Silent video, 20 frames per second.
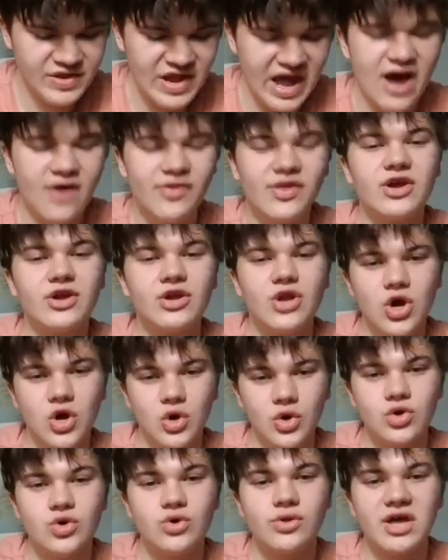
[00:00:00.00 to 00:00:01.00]
Now they
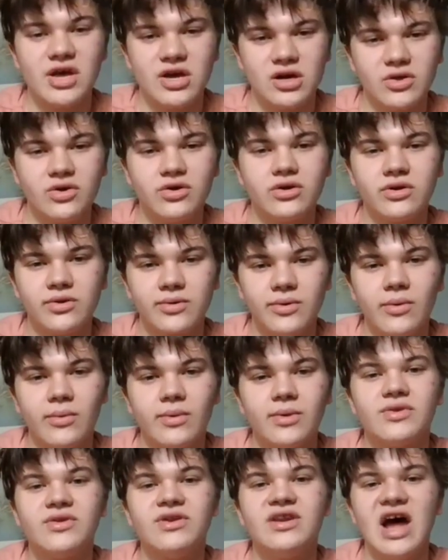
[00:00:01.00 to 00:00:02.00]
know who the hell they're
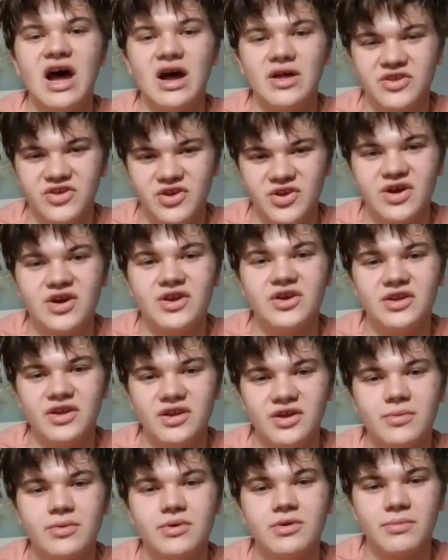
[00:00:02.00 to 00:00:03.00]
doing with. Now they know how to
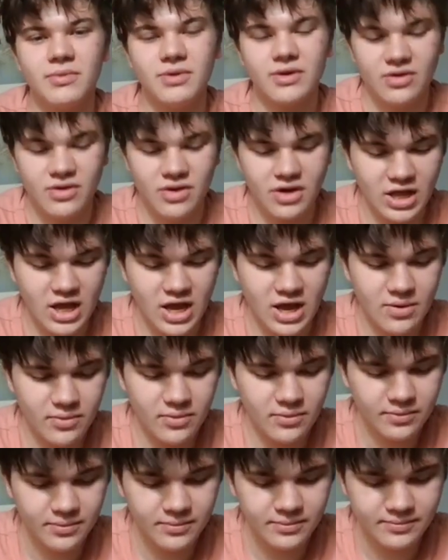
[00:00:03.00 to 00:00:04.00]
get rid of me. Hello?
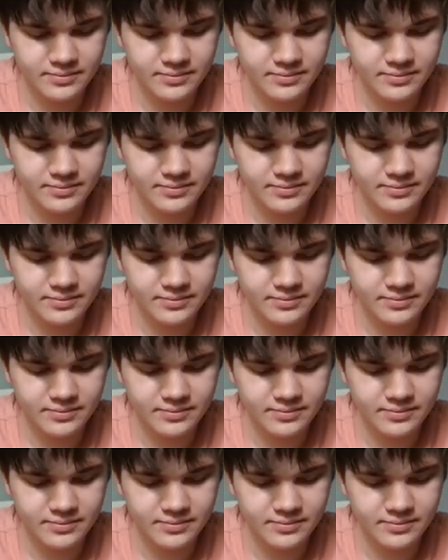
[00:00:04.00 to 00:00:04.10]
